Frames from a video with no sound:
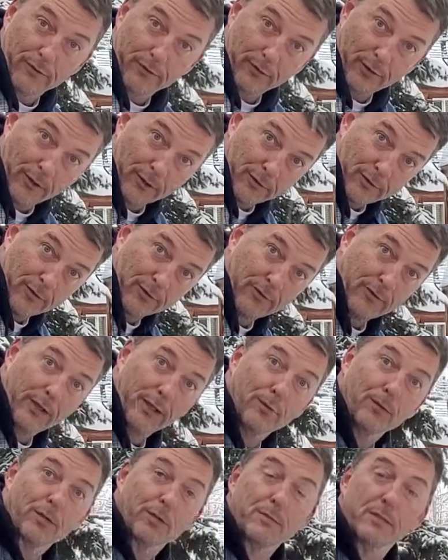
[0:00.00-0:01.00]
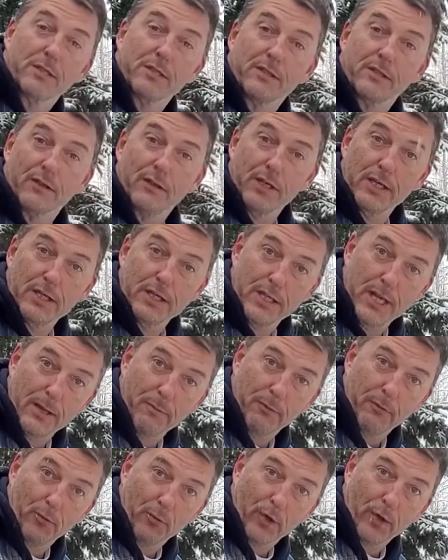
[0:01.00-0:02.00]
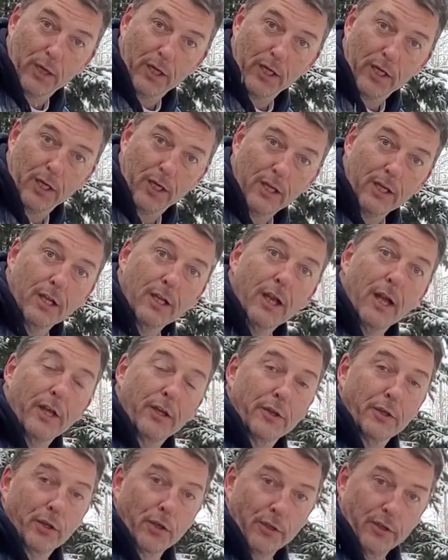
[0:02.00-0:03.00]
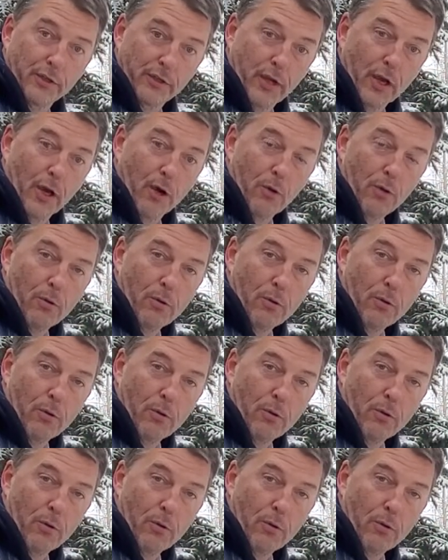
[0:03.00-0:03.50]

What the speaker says: electricity, which means their heat tape is working and you're good to go.